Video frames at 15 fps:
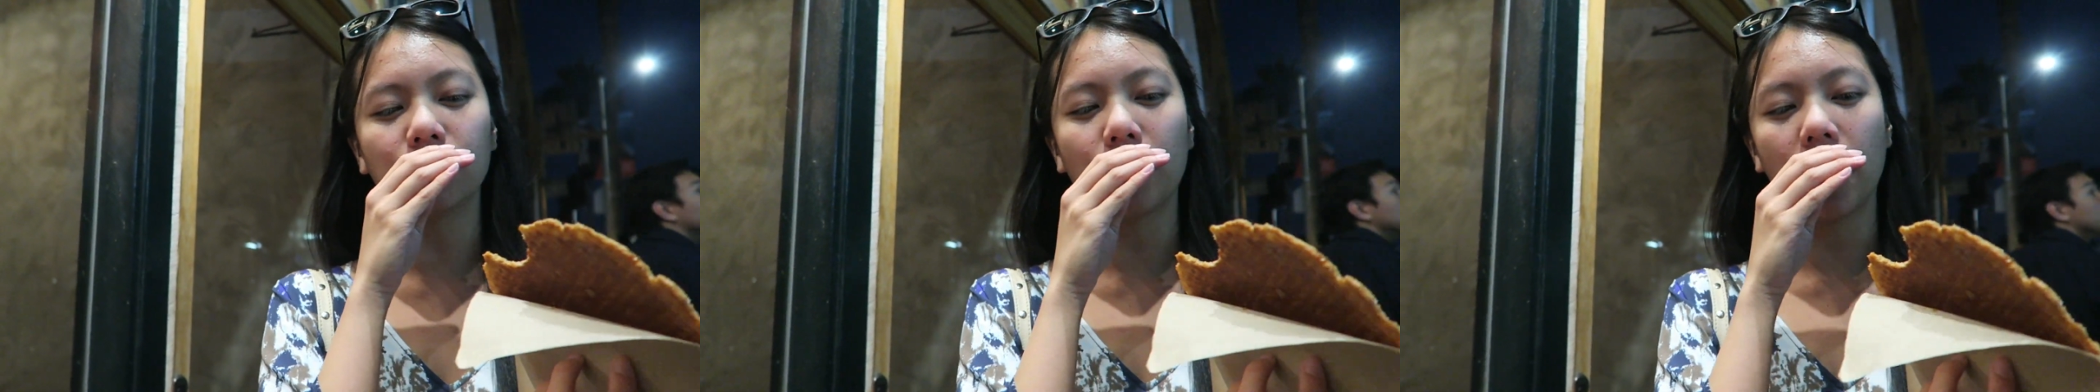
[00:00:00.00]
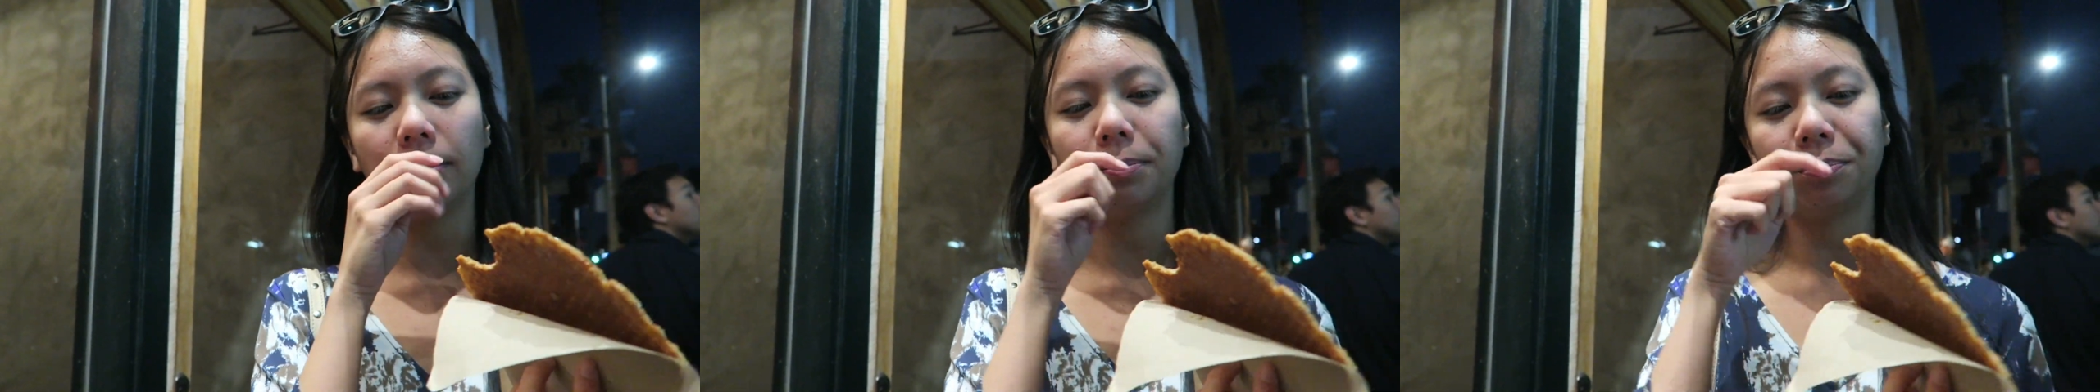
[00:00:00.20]

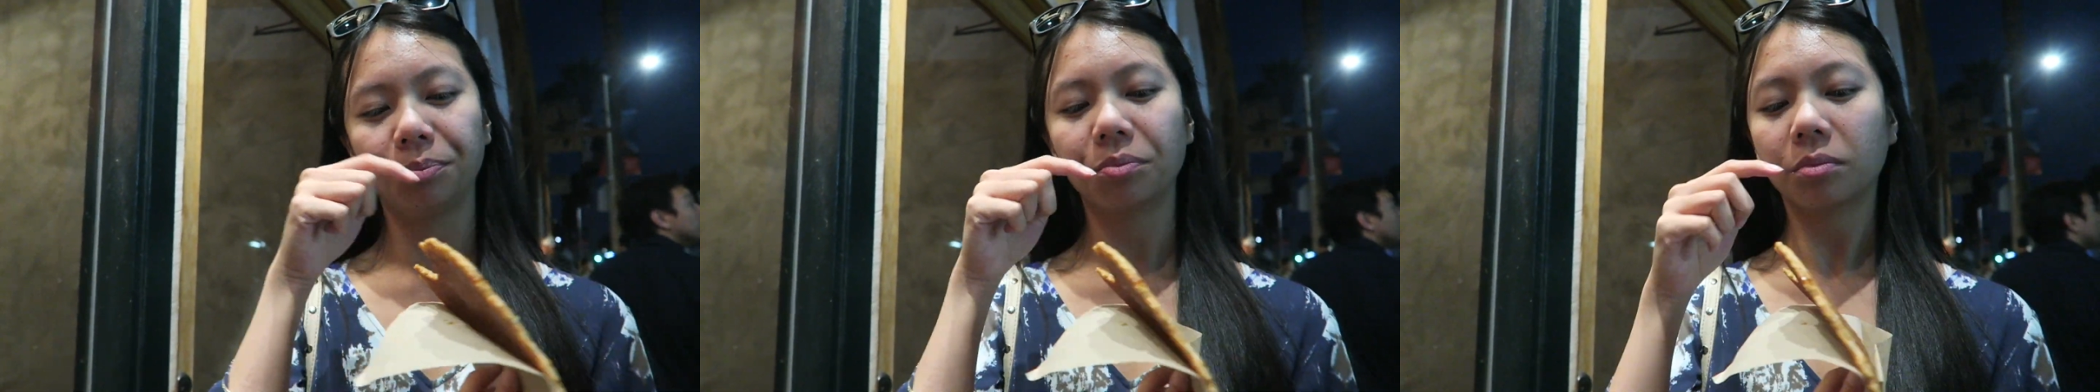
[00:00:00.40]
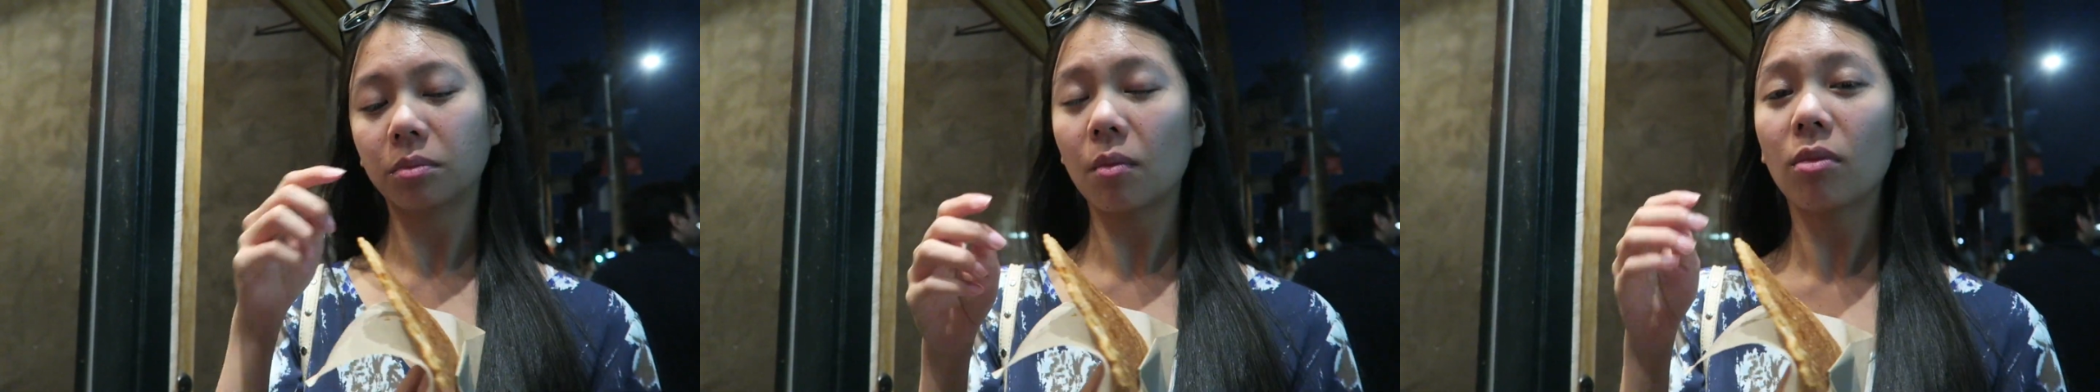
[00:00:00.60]
but
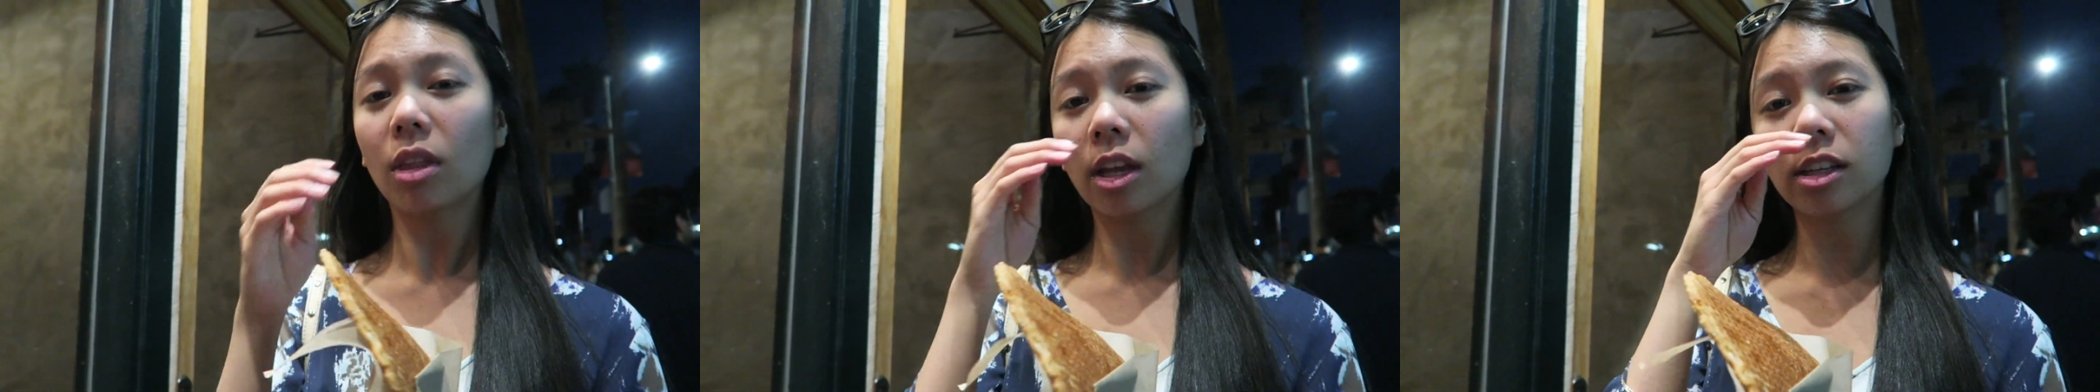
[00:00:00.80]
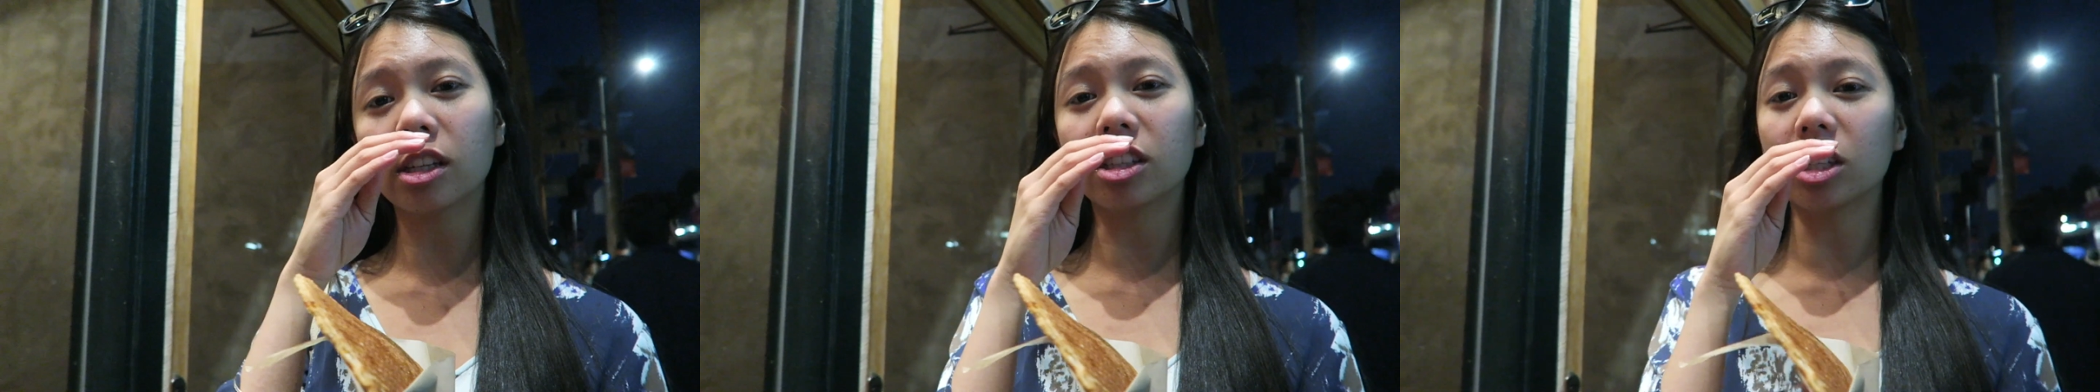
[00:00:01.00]

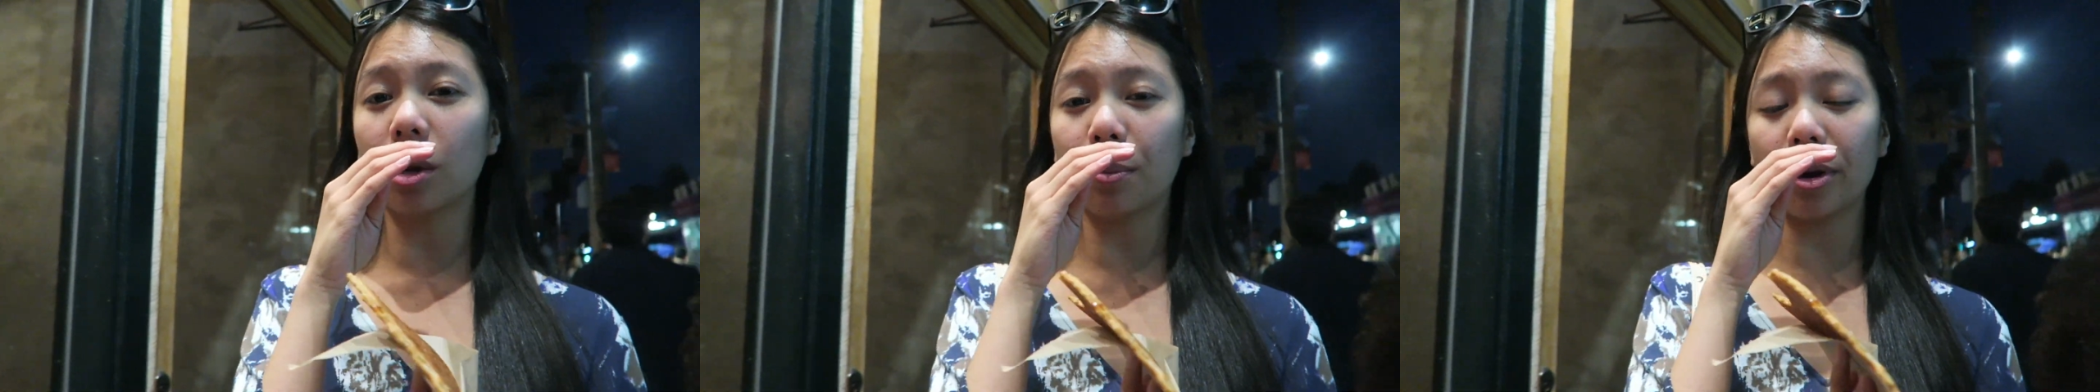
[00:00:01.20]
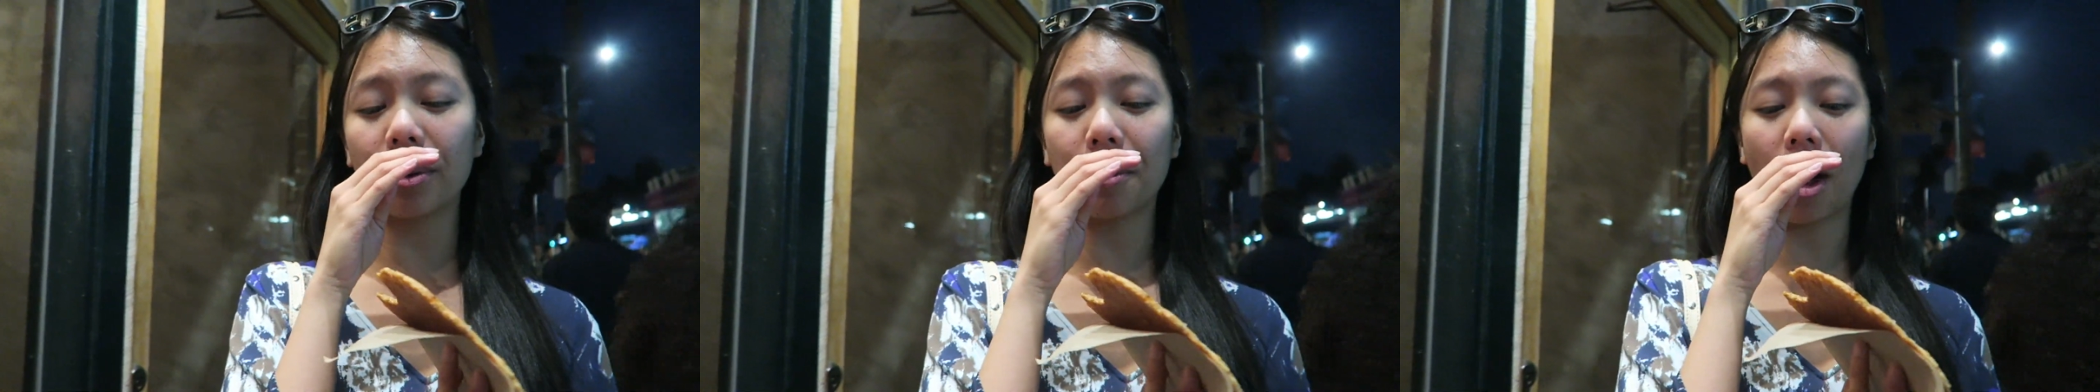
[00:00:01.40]
it's
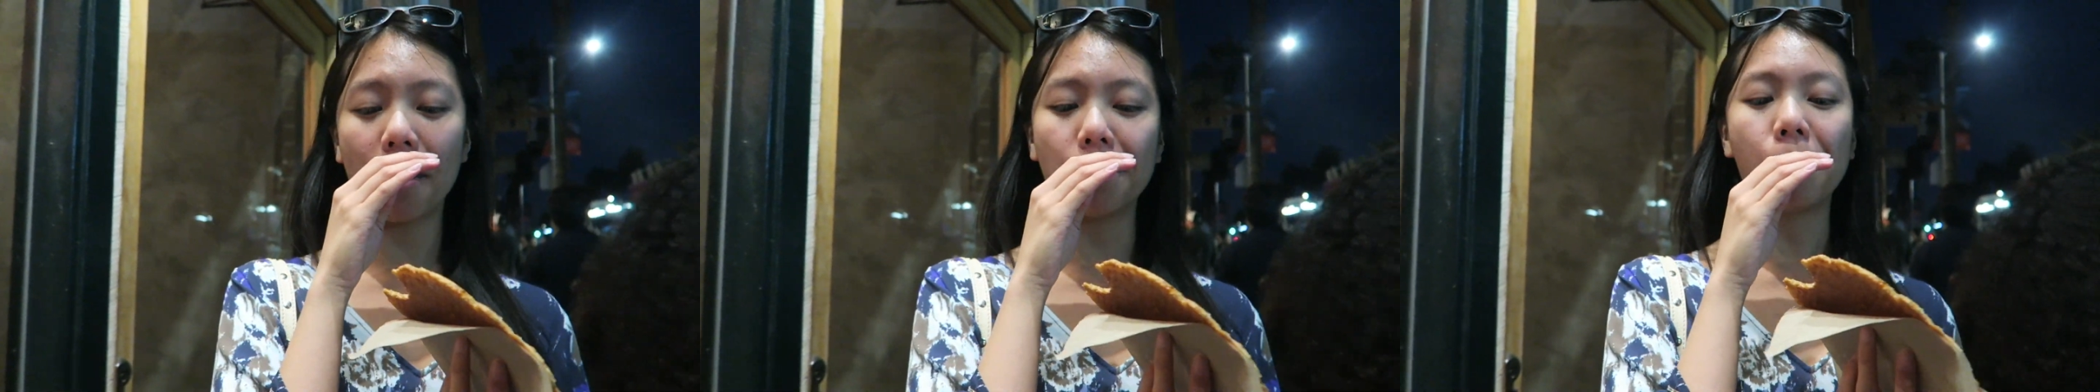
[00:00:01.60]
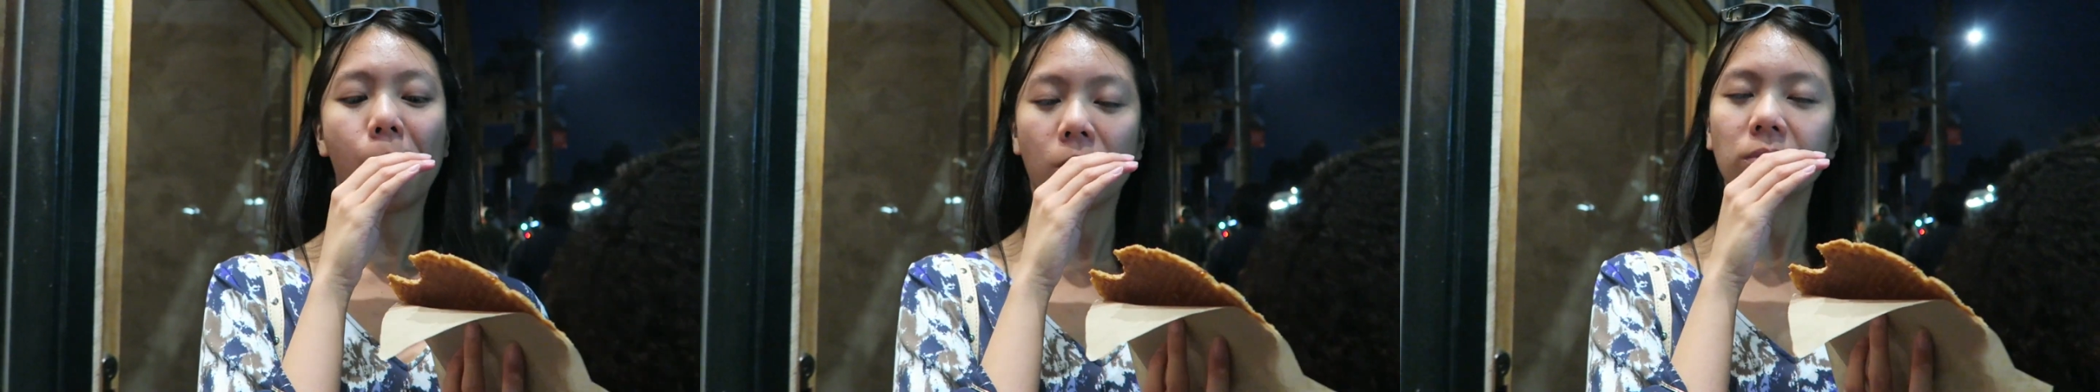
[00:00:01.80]
still pretty
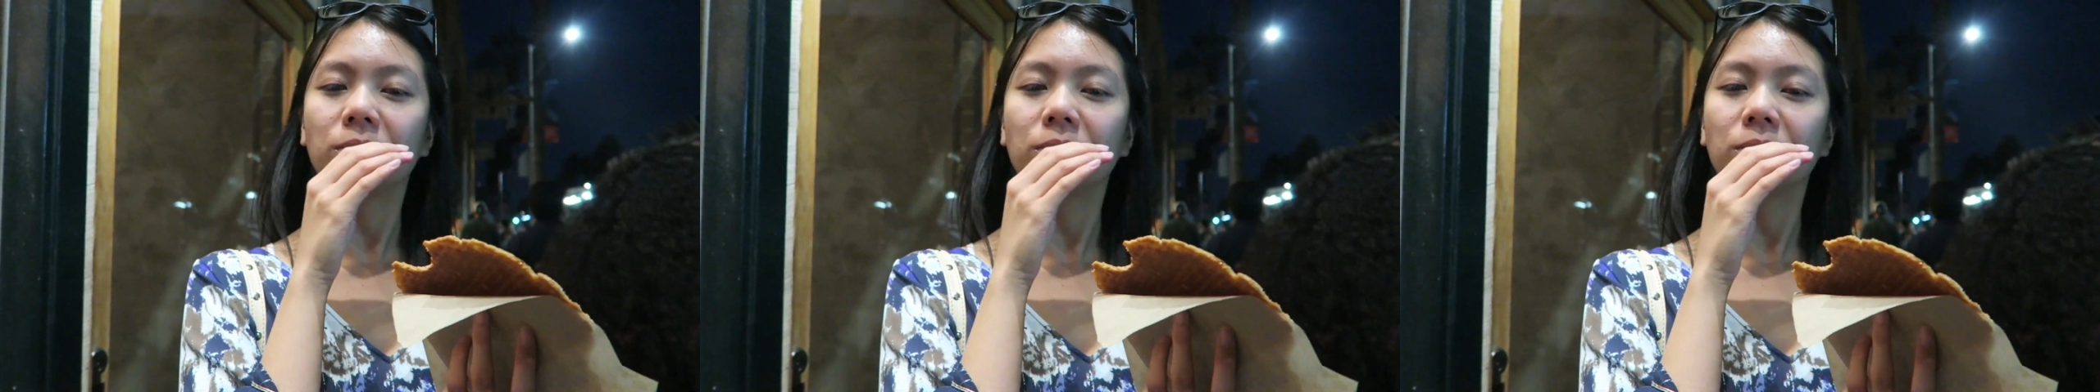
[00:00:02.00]
bomb.